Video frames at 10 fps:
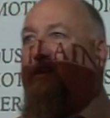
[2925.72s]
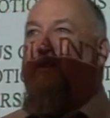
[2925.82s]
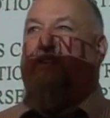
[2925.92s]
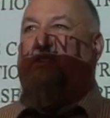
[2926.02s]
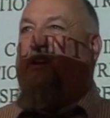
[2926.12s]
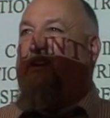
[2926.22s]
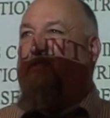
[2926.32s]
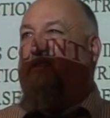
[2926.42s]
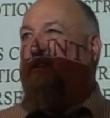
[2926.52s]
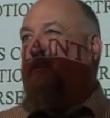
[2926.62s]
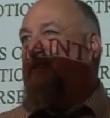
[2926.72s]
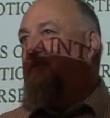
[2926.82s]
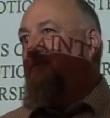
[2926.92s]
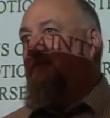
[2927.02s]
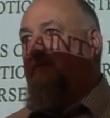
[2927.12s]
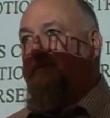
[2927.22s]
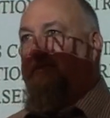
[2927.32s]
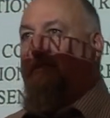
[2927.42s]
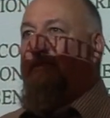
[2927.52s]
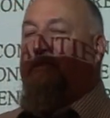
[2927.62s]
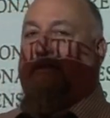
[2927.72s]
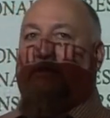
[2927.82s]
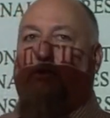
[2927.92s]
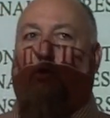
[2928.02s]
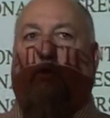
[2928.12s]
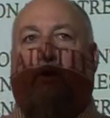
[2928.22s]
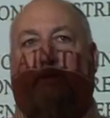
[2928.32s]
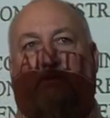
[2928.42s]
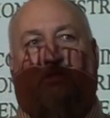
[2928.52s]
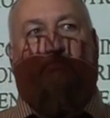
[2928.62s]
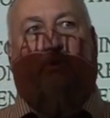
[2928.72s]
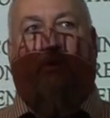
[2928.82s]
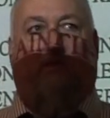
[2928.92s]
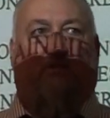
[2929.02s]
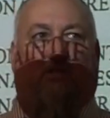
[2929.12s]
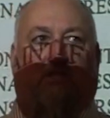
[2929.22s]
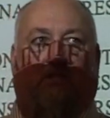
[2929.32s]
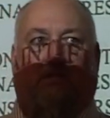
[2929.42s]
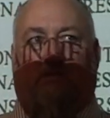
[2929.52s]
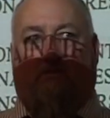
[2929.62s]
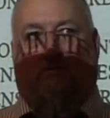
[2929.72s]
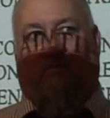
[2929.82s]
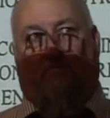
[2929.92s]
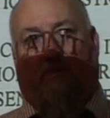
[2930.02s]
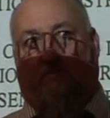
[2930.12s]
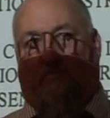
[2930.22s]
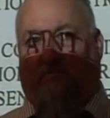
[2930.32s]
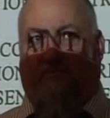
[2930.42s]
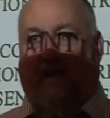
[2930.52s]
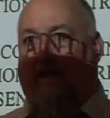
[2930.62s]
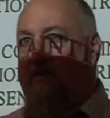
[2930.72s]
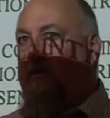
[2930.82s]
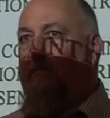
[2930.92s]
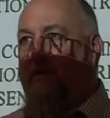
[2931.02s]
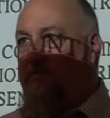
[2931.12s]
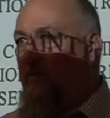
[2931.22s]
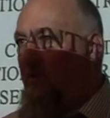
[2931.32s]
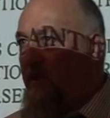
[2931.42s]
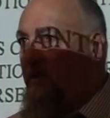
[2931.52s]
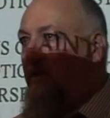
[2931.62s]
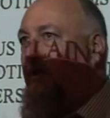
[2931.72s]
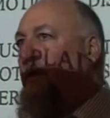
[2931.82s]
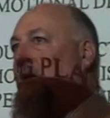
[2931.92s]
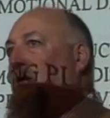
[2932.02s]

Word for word: you know, that's kind of the norm in sports fandom, if you will.